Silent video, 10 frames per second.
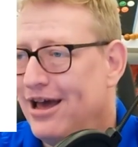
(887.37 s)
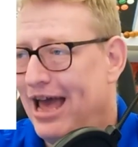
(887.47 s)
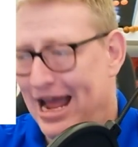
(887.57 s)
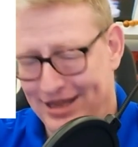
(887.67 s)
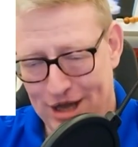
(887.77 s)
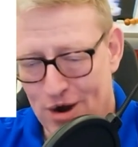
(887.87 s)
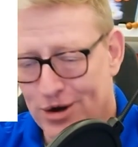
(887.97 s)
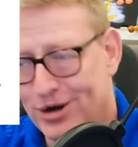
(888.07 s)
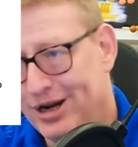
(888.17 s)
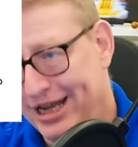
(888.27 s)
and the
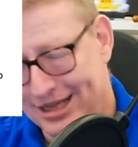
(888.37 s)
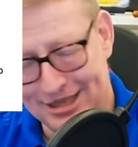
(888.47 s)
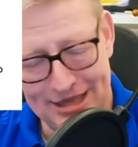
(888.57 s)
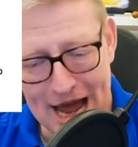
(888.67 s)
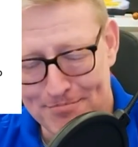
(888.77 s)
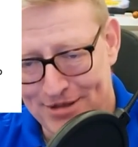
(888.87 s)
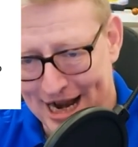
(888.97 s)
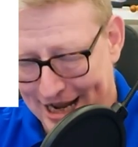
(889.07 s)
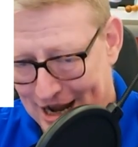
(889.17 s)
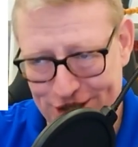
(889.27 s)
owner is not
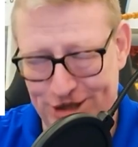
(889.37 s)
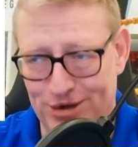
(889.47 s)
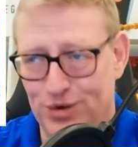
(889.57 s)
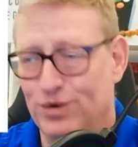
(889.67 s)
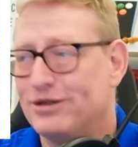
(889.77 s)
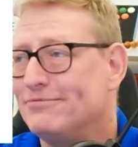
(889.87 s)
planning to